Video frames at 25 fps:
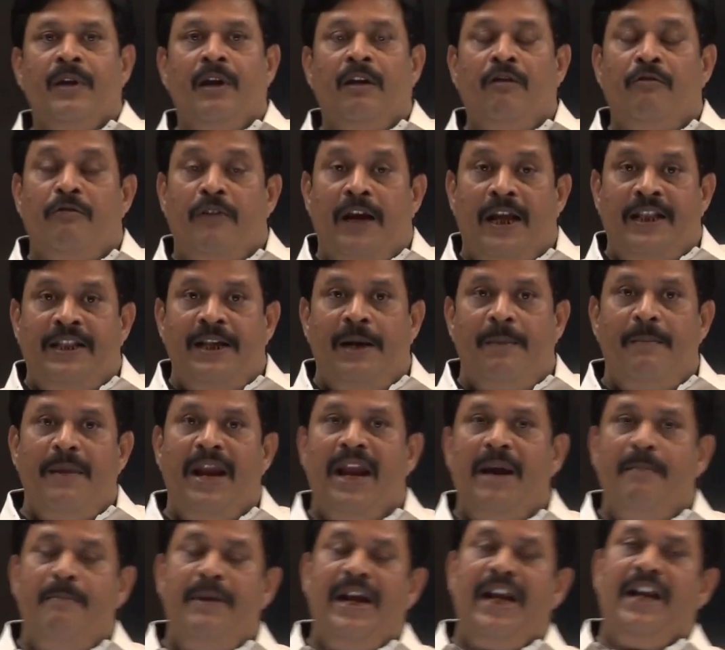whether
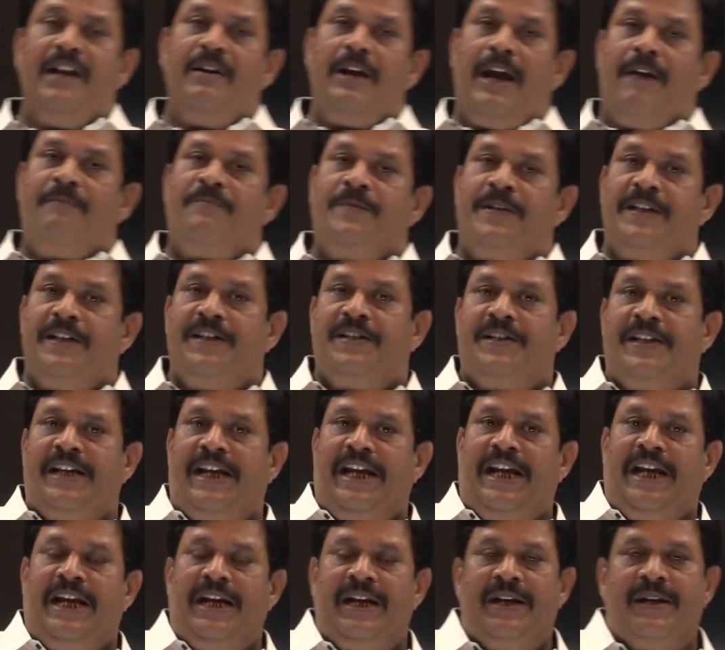may be in
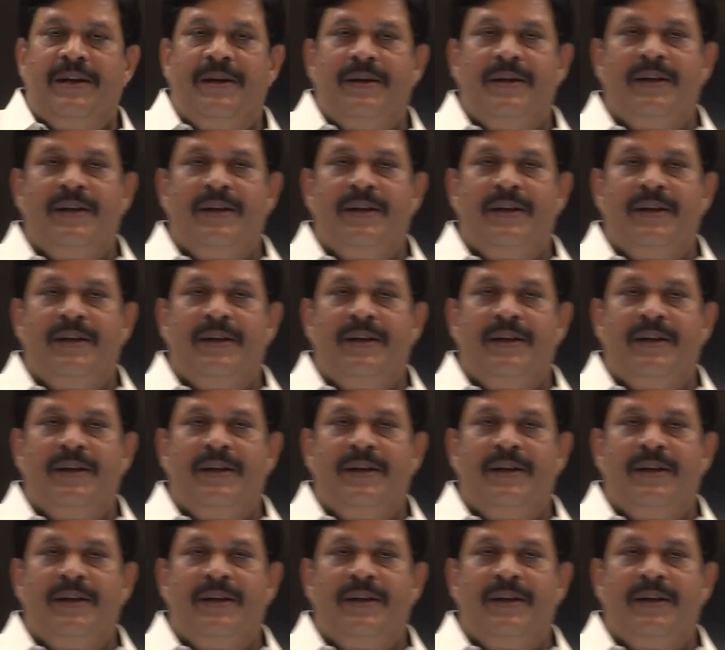FCC,